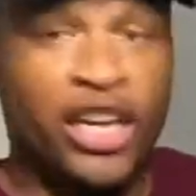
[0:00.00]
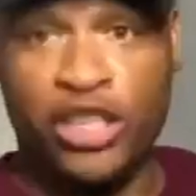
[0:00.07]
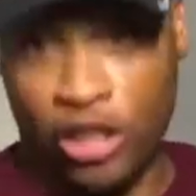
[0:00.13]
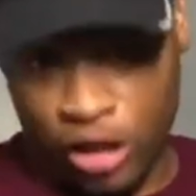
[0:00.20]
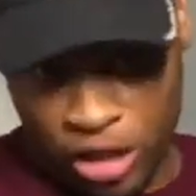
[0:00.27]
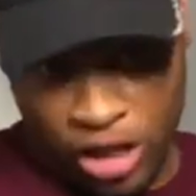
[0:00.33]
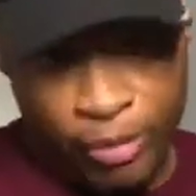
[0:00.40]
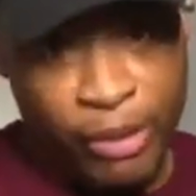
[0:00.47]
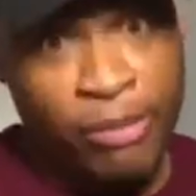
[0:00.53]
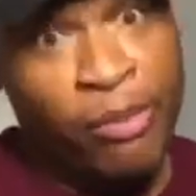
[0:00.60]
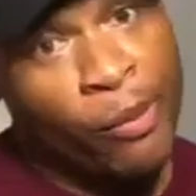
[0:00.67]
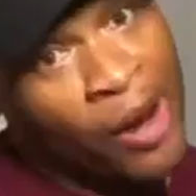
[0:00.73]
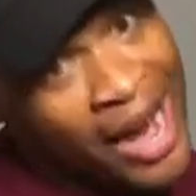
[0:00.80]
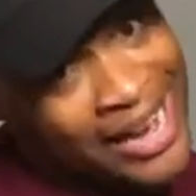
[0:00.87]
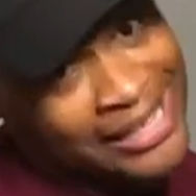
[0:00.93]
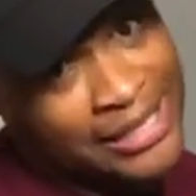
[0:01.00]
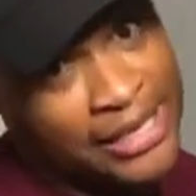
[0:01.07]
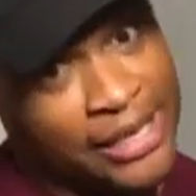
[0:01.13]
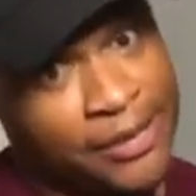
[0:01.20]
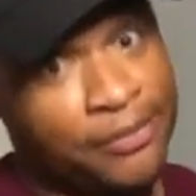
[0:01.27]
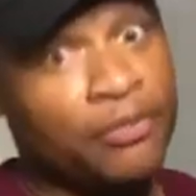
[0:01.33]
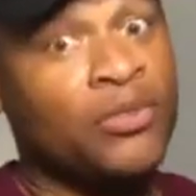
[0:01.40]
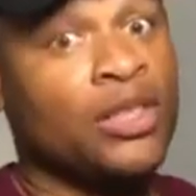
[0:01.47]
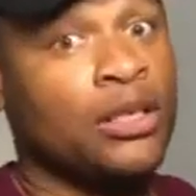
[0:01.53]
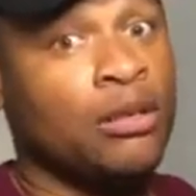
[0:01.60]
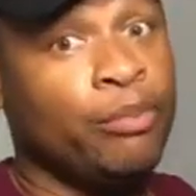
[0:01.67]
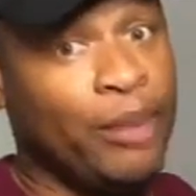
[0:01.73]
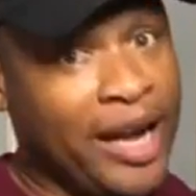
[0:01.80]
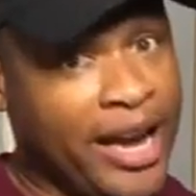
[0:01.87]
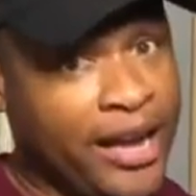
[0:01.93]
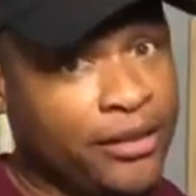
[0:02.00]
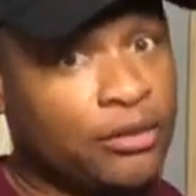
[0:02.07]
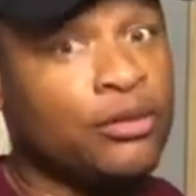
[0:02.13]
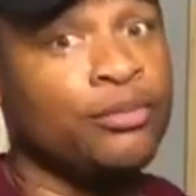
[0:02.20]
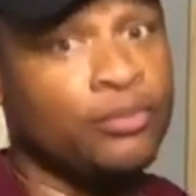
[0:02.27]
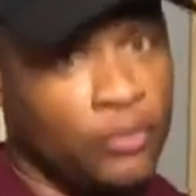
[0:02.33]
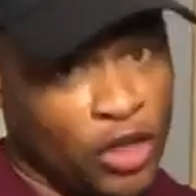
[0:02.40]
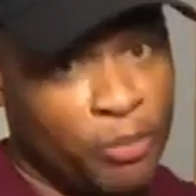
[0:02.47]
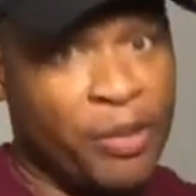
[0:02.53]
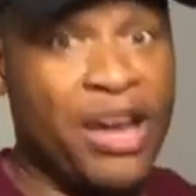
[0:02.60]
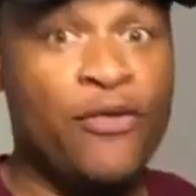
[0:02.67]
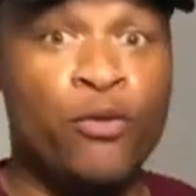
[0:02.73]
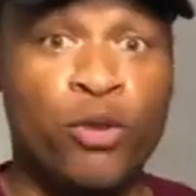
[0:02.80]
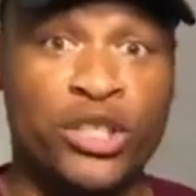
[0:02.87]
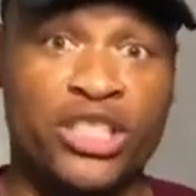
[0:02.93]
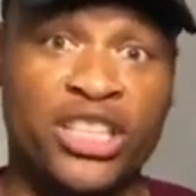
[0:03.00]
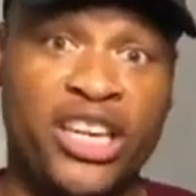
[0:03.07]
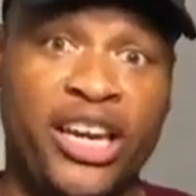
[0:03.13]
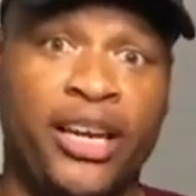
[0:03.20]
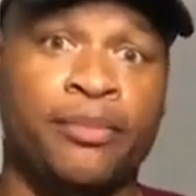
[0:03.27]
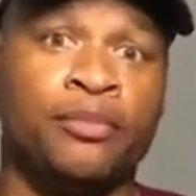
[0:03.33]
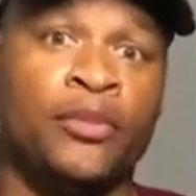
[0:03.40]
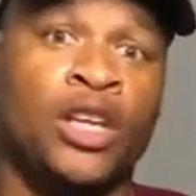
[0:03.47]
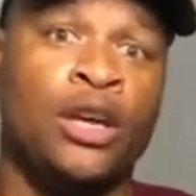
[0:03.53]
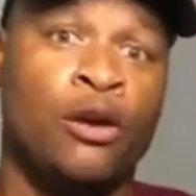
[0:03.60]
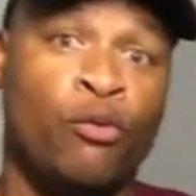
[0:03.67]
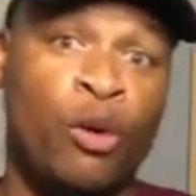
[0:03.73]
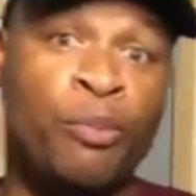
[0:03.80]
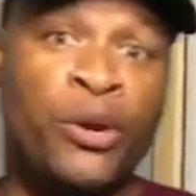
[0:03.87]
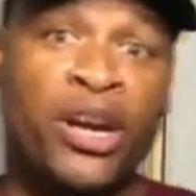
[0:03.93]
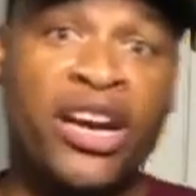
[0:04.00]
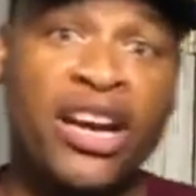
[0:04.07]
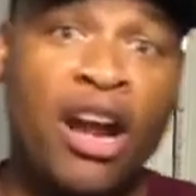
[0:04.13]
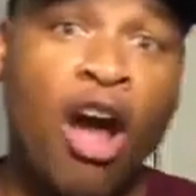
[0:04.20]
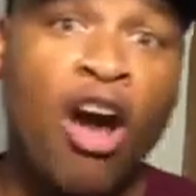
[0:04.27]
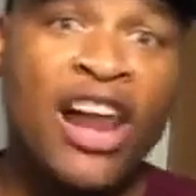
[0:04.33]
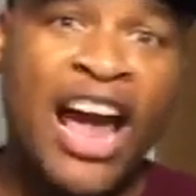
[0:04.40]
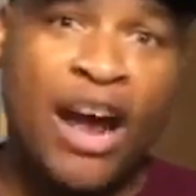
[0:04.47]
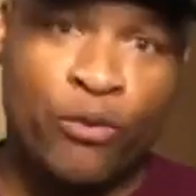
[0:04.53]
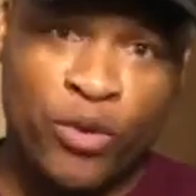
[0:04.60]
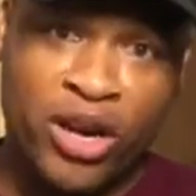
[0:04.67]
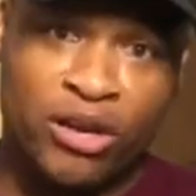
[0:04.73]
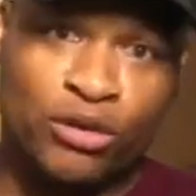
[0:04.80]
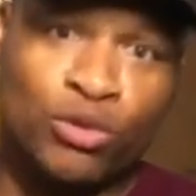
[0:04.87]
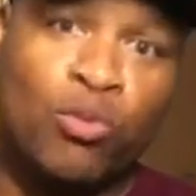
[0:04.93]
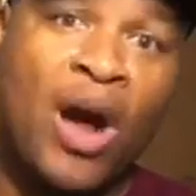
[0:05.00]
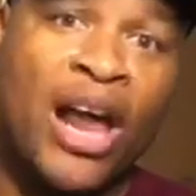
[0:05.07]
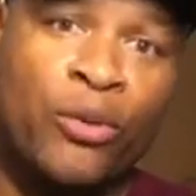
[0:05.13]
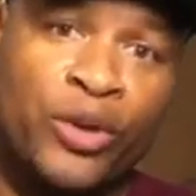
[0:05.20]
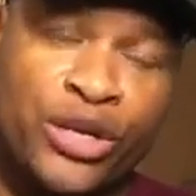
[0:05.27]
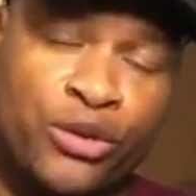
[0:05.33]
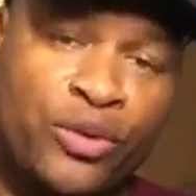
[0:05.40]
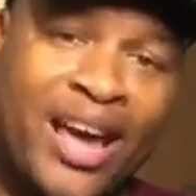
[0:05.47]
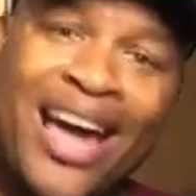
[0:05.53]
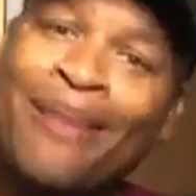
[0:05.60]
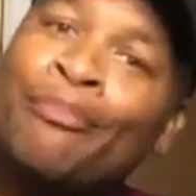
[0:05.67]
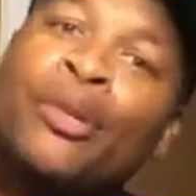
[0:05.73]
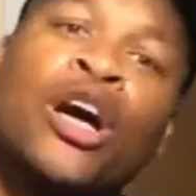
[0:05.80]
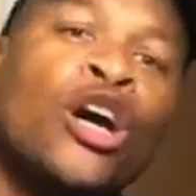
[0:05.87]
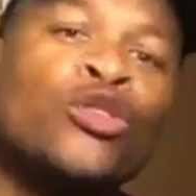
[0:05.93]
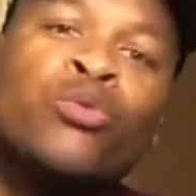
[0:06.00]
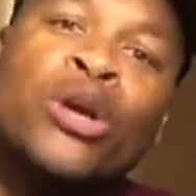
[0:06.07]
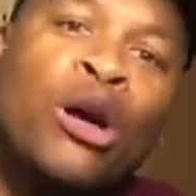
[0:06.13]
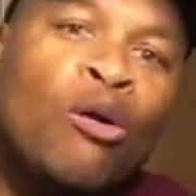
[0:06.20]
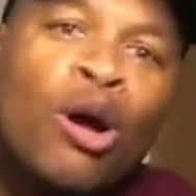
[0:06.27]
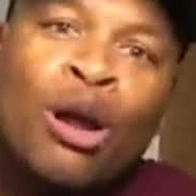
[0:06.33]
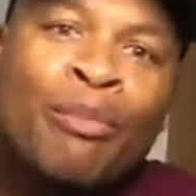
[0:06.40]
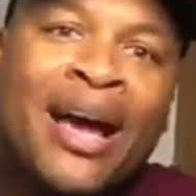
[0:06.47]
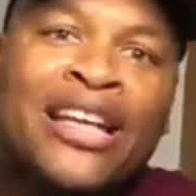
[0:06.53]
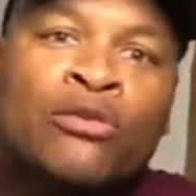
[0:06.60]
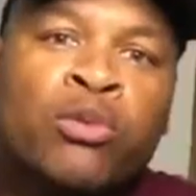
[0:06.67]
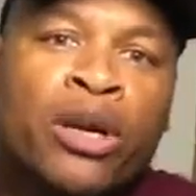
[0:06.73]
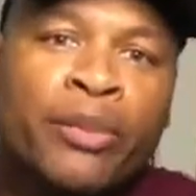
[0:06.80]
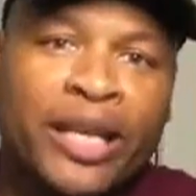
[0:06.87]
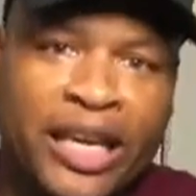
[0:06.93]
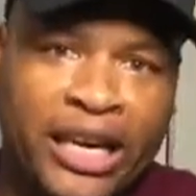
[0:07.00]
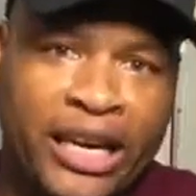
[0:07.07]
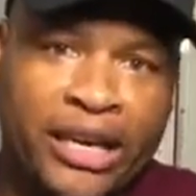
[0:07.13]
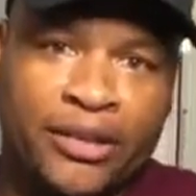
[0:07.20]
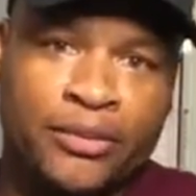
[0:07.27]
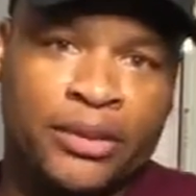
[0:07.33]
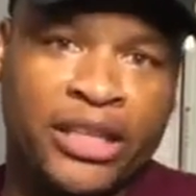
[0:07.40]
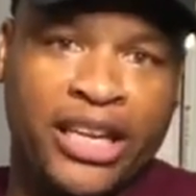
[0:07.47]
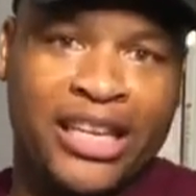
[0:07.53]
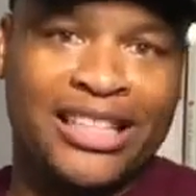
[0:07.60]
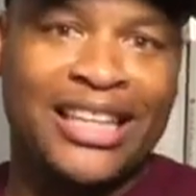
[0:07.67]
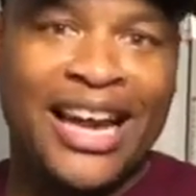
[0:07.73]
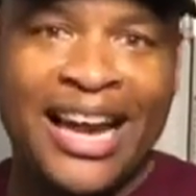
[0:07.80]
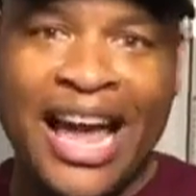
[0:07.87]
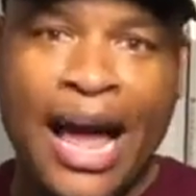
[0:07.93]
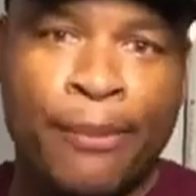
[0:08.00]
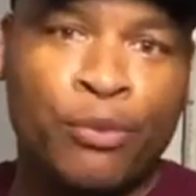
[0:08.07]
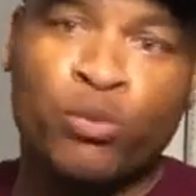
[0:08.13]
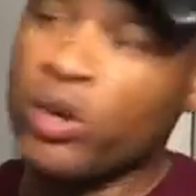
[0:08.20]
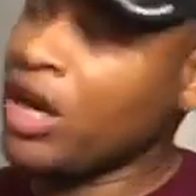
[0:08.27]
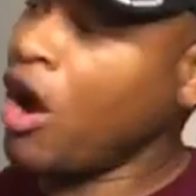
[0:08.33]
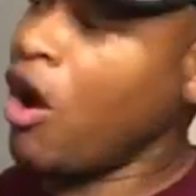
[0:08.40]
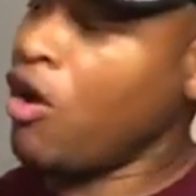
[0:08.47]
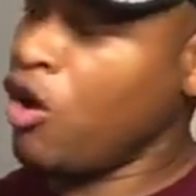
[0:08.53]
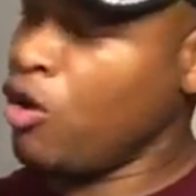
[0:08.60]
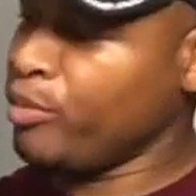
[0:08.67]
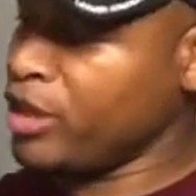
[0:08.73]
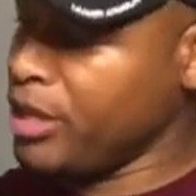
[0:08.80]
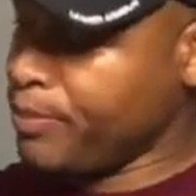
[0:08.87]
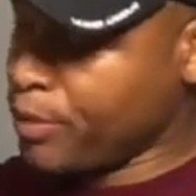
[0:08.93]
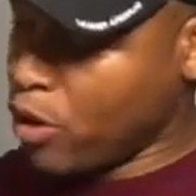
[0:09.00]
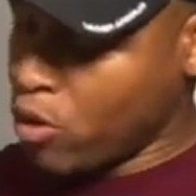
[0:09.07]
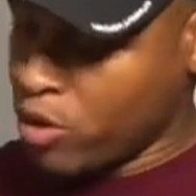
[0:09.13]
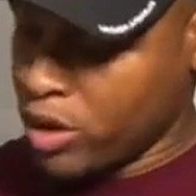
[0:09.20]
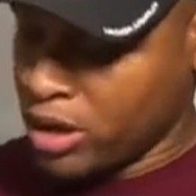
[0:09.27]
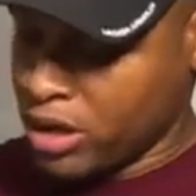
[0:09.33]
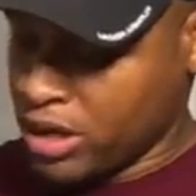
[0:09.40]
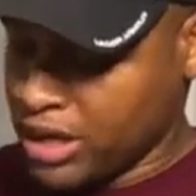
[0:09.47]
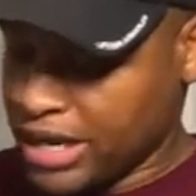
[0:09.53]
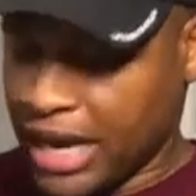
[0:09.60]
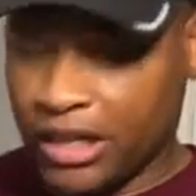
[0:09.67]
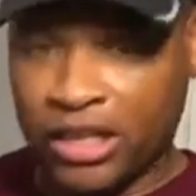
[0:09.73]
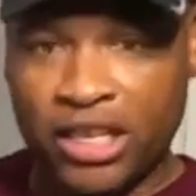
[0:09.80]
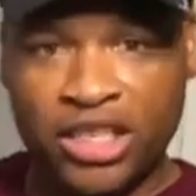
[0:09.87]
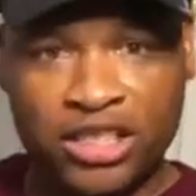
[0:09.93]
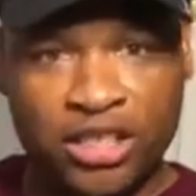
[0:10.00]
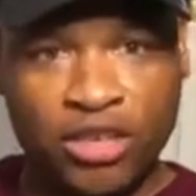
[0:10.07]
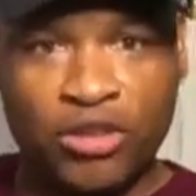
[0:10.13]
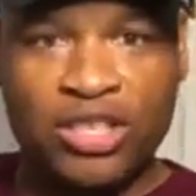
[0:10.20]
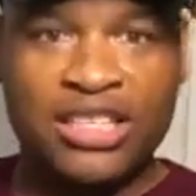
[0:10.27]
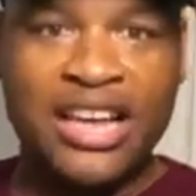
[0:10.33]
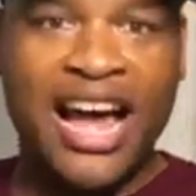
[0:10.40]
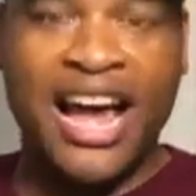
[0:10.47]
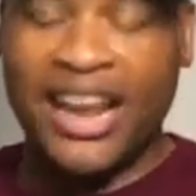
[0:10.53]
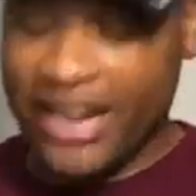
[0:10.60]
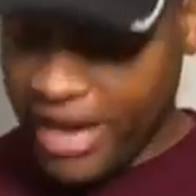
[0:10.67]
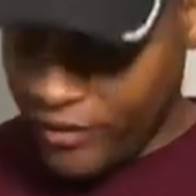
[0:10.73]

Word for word: It's a little bit pricey, but you pay for what you get. We put it in all our rentals. Why do we do that? Because we don't want to mess with them again. Anything happen, we call Home Depot. Got the cushion on the side,